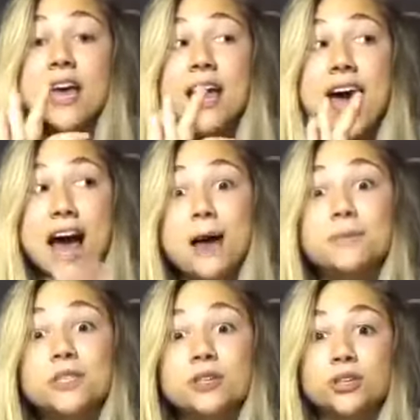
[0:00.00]

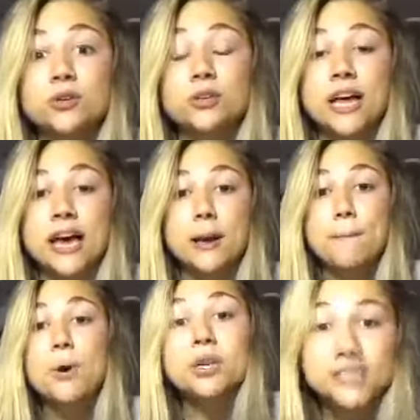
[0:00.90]
absolute like
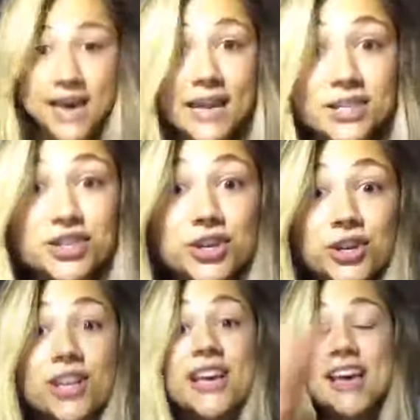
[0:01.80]

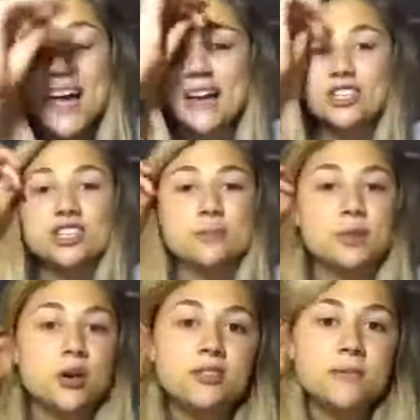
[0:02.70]
potential, and it just
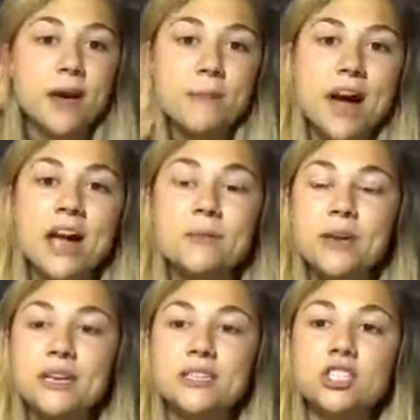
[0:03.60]
blows my mind
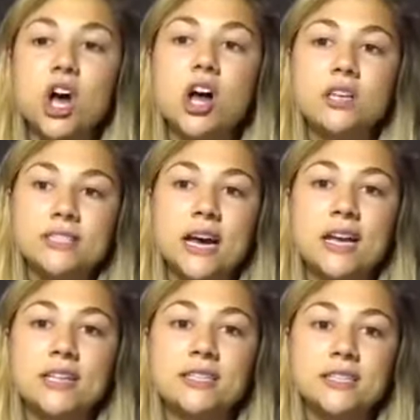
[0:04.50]
because it's all
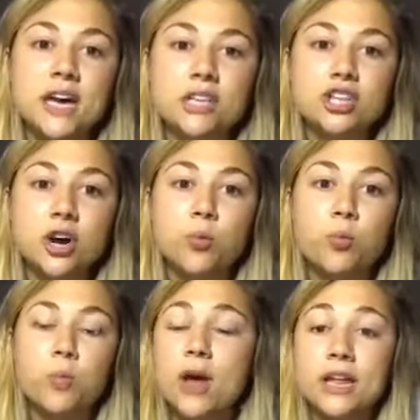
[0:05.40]
done in such an
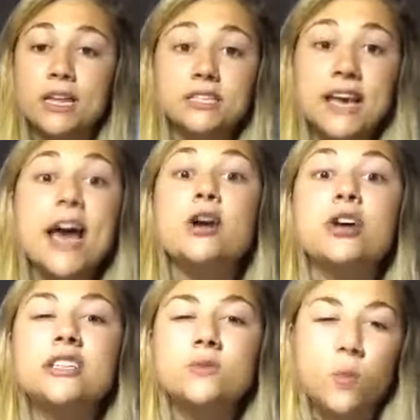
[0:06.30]

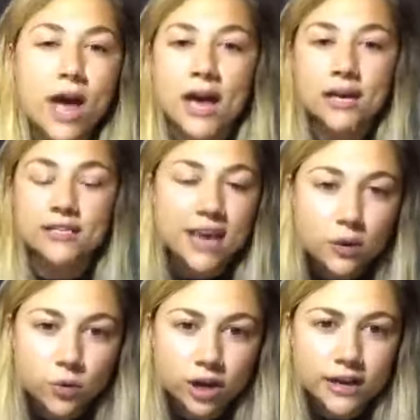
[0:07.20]
integrous way. Is that a
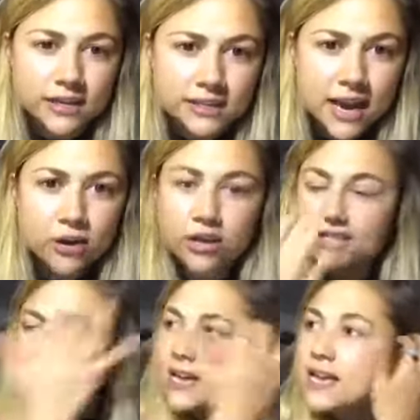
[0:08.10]
word?
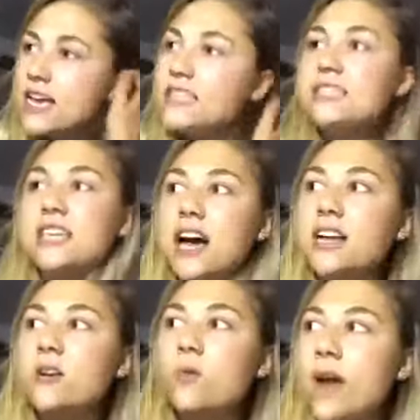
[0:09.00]
Integrous? It's done
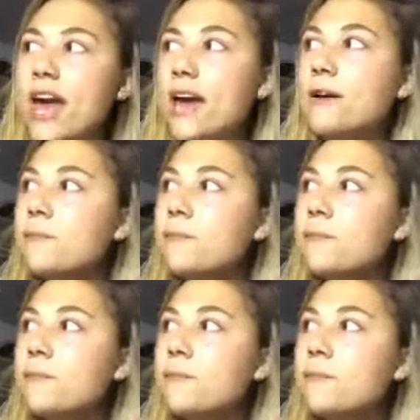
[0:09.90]
in a way